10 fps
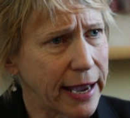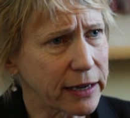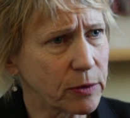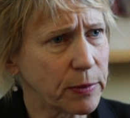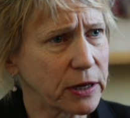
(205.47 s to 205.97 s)

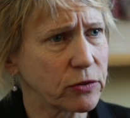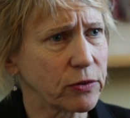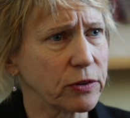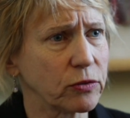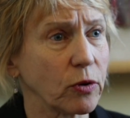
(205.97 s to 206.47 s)

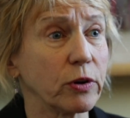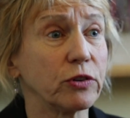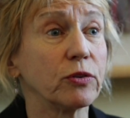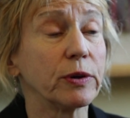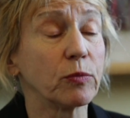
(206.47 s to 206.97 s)
acupuncturists or
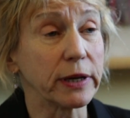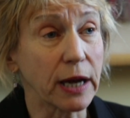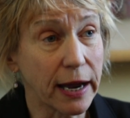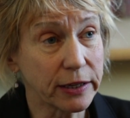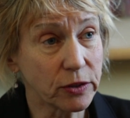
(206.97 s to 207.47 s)
doing what
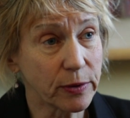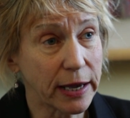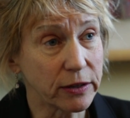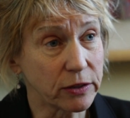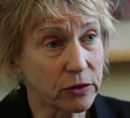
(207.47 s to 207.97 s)
I knew
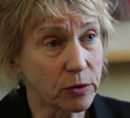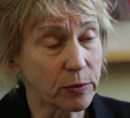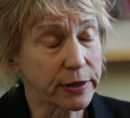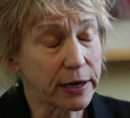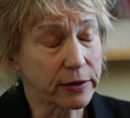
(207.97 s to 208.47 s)
how to do
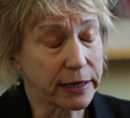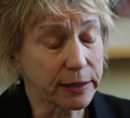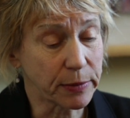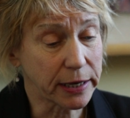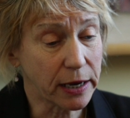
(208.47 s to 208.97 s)
without
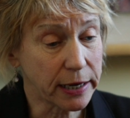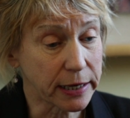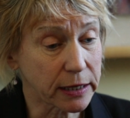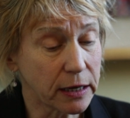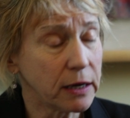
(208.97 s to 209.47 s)
antibiotic,